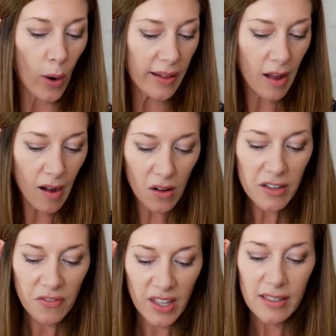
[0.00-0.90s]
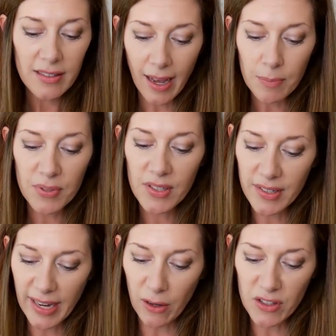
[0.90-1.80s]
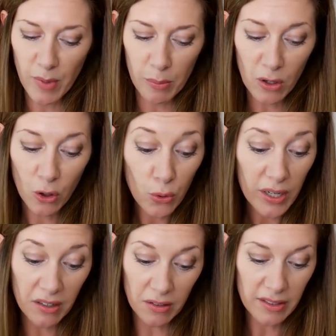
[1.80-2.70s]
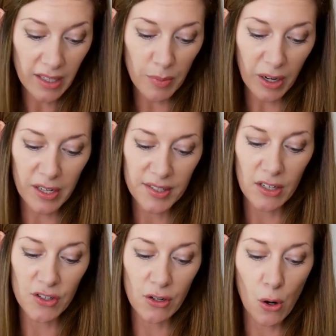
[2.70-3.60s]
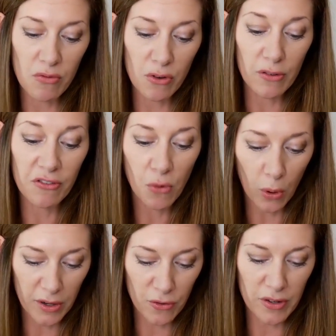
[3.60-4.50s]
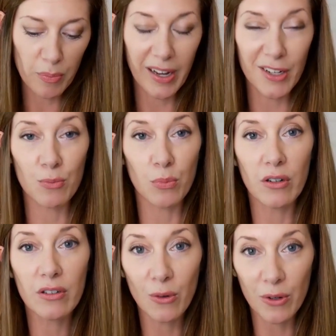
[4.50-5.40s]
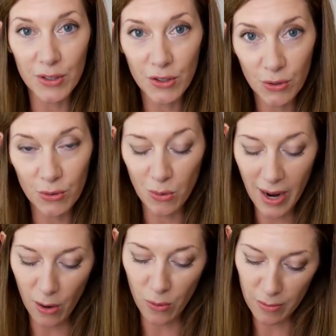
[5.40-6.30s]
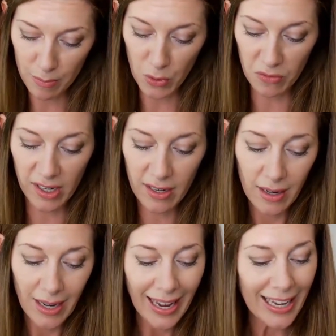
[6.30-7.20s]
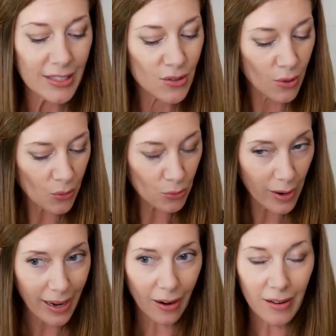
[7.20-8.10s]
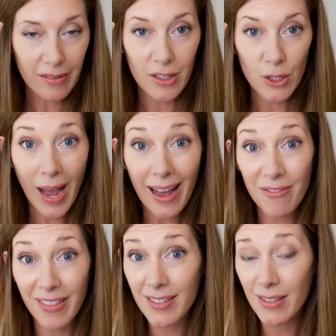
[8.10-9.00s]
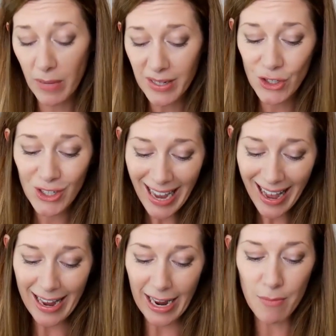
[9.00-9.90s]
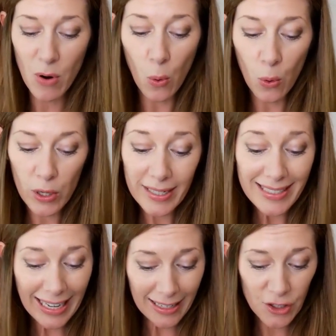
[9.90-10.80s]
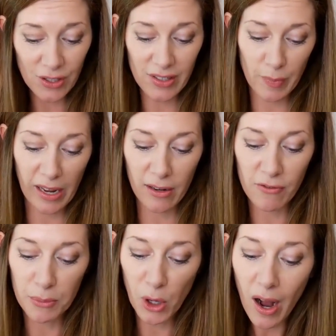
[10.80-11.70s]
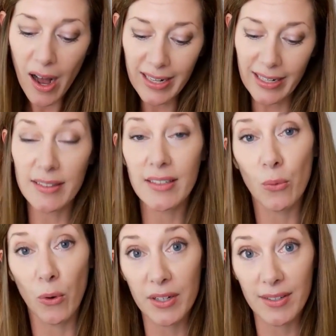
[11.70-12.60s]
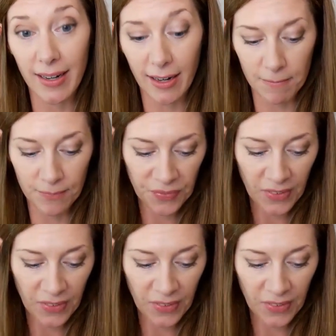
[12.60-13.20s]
While all of these ups and downs may be critical to keeping our attention over a 400 page book or a two hour movie, it's rare that you have this much time or attention span from your audience in a work setting.